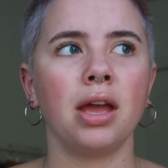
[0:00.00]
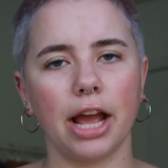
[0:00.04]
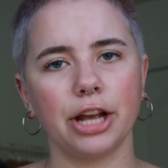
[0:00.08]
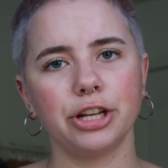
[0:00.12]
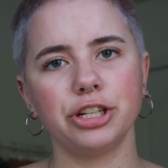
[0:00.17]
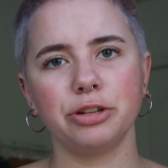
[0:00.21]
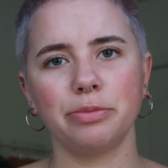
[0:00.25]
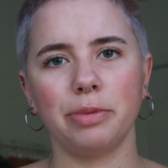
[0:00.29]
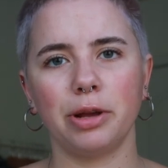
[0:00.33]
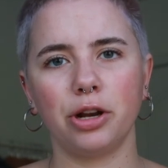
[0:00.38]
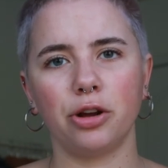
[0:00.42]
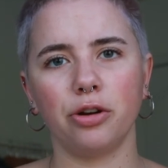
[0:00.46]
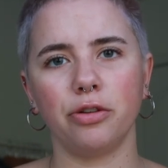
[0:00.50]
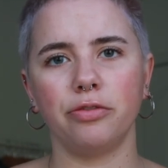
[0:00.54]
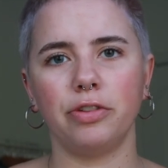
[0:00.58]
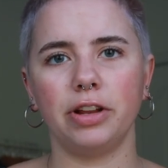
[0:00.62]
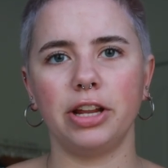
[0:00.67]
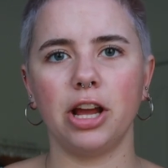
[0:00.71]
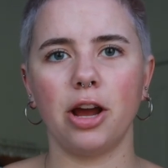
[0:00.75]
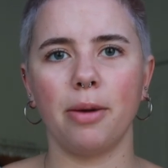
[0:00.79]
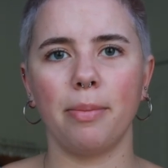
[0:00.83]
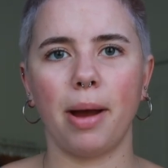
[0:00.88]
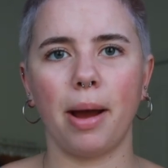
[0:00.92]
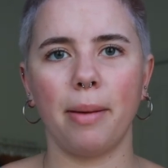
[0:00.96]
I actually made a whole
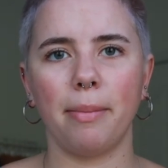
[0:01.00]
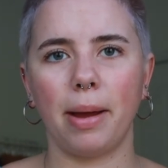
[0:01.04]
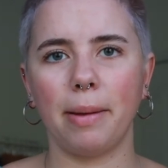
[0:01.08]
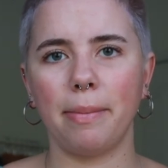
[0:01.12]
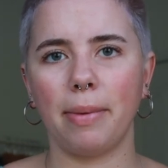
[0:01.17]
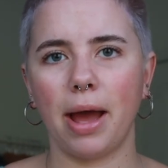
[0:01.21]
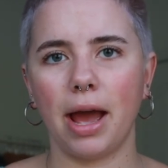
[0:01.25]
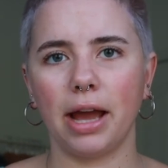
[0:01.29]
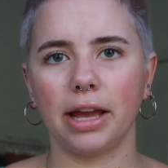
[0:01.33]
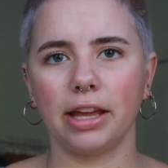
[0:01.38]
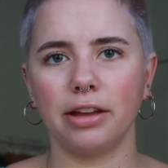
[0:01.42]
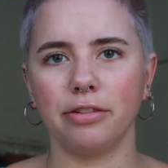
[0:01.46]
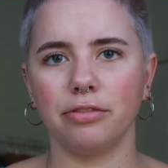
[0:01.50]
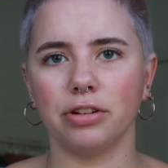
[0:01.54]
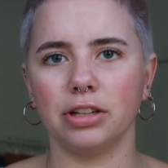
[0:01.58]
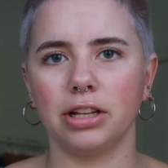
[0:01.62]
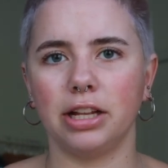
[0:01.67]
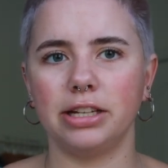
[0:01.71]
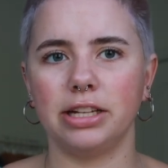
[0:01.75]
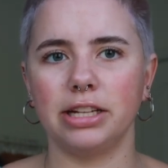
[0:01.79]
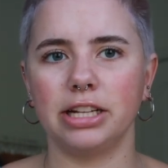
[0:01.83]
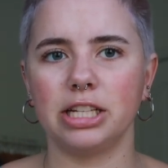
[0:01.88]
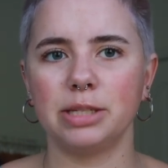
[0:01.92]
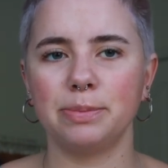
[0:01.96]
video about my packing for London